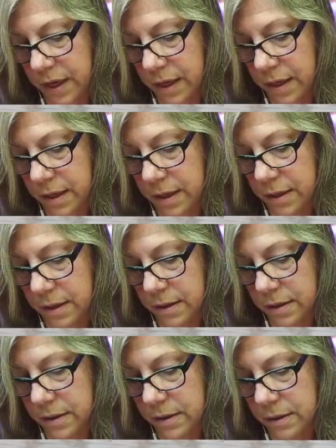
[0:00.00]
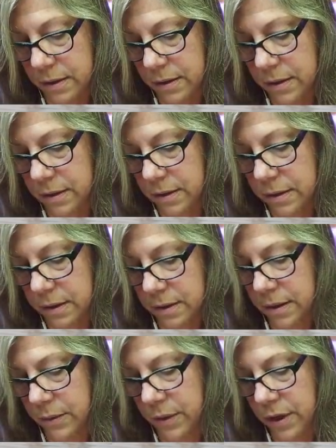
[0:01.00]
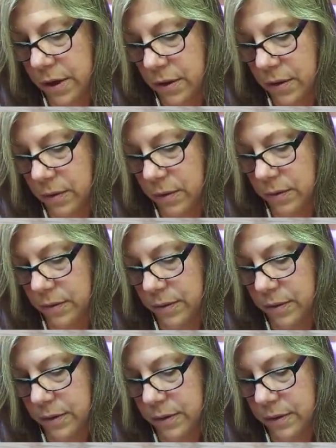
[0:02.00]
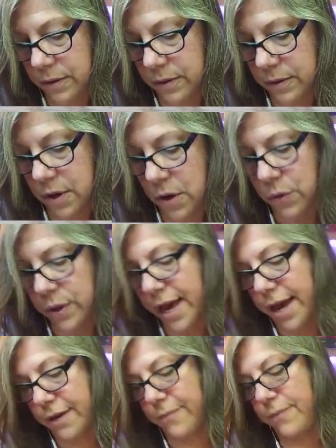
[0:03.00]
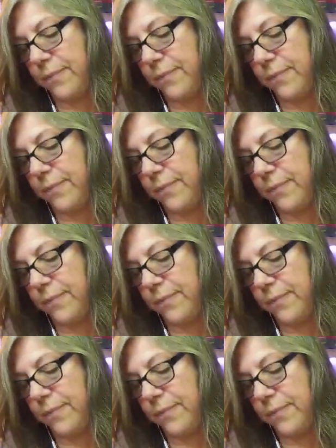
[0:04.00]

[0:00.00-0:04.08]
And there we go. Oh yeah.